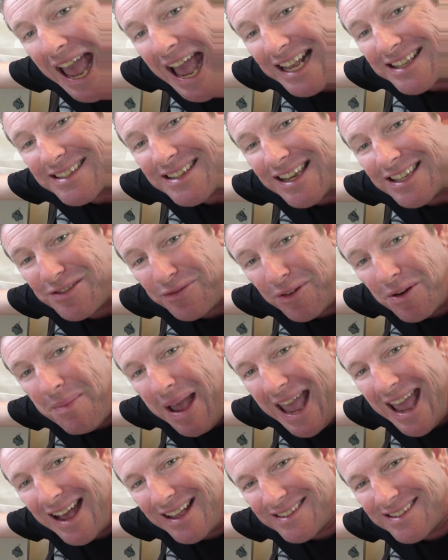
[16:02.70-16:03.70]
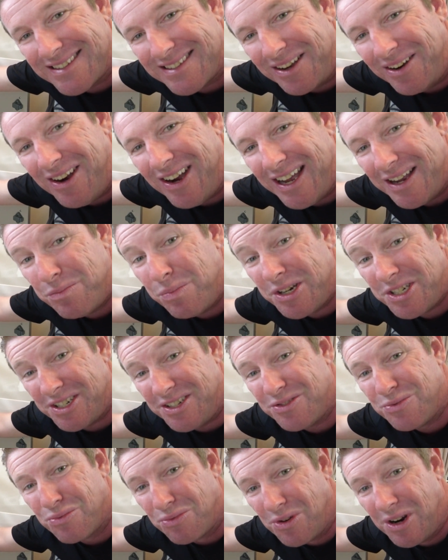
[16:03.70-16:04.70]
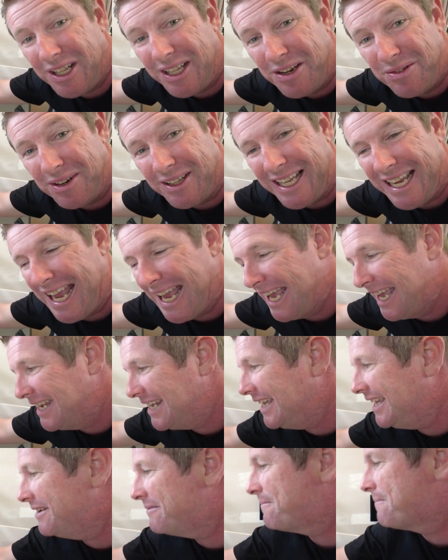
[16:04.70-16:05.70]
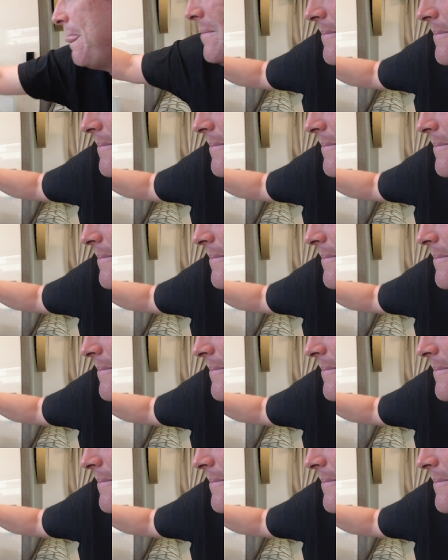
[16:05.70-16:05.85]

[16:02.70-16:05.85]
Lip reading: access from outside, which is really, really handy.